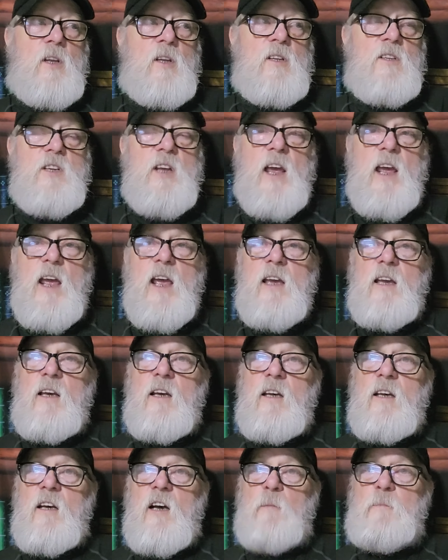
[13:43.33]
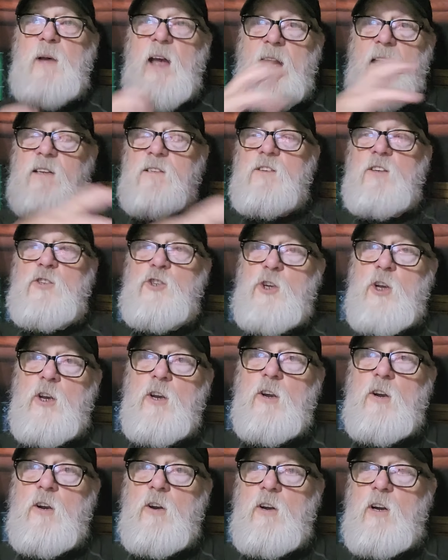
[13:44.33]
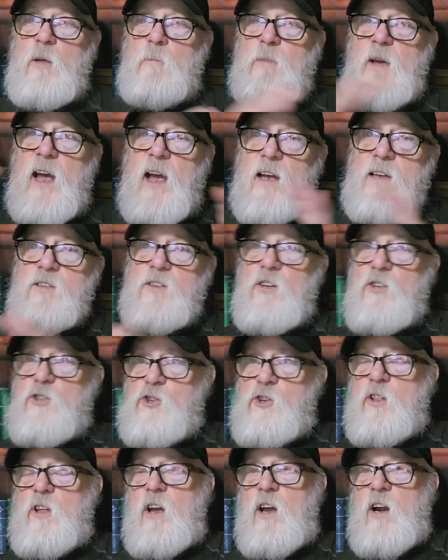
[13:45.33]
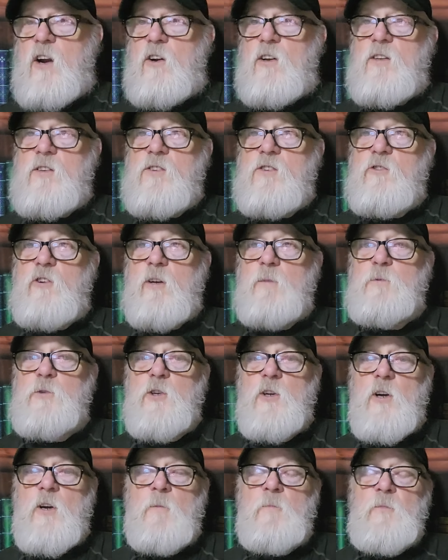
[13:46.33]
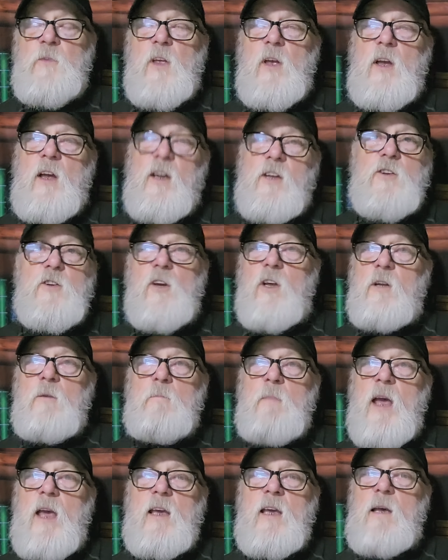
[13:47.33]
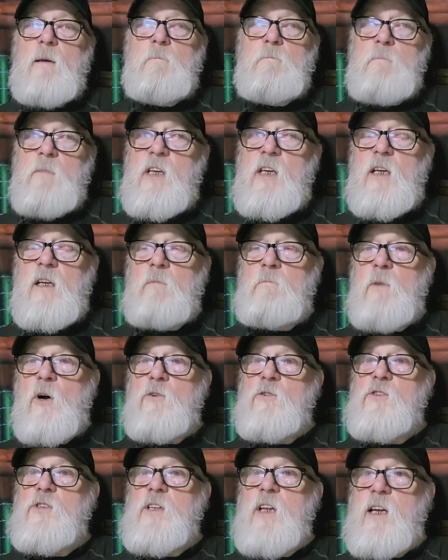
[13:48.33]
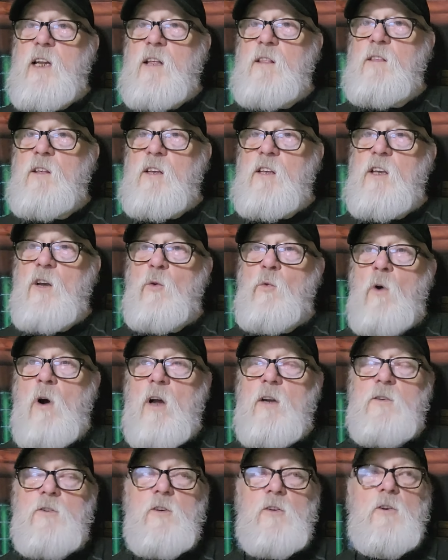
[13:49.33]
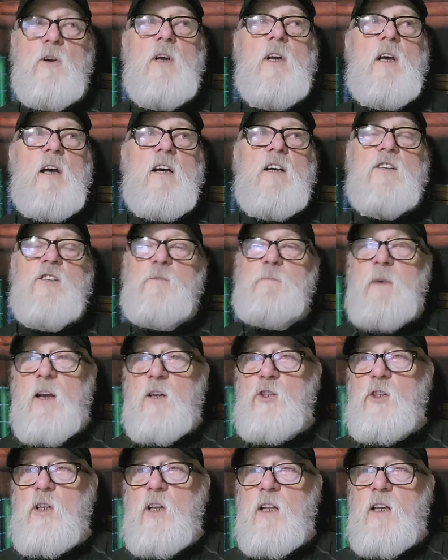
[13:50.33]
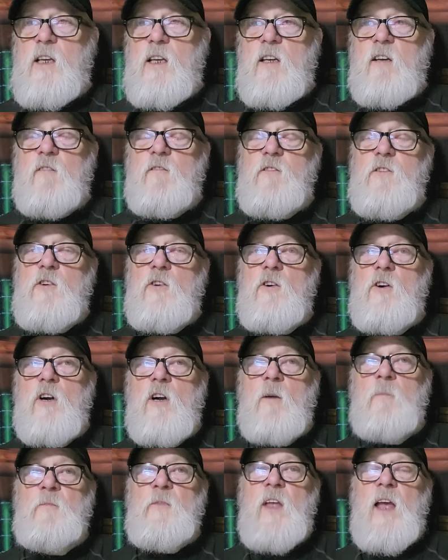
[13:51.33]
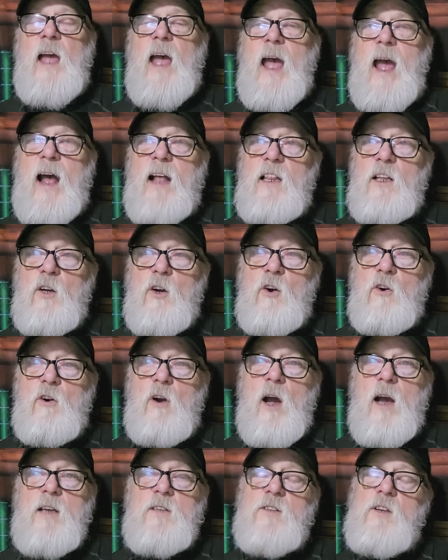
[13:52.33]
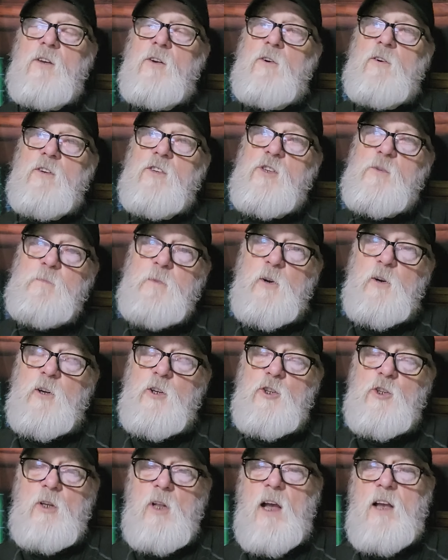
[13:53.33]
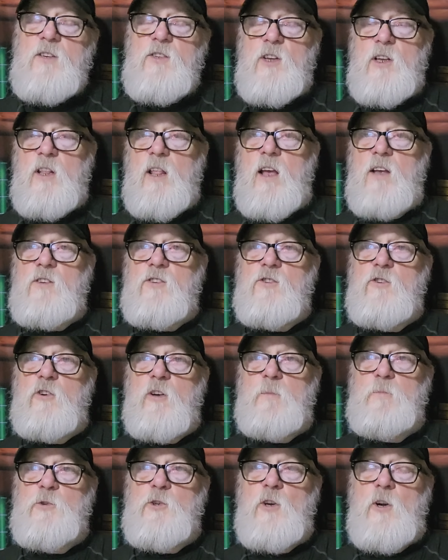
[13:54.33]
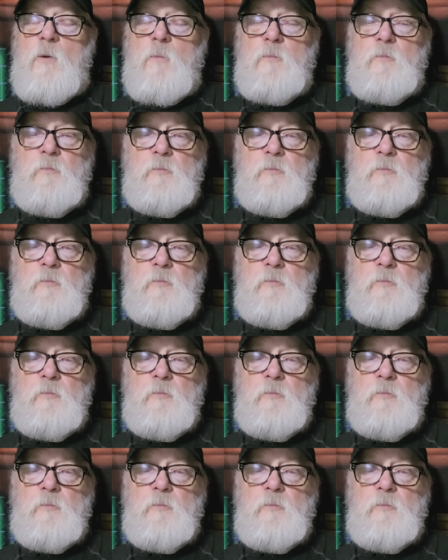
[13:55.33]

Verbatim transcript: take a passage here and a passage there in Scripture, and you can make it mean most anything you want to, especially if you're allegorizing or spiritualizing that Scripture.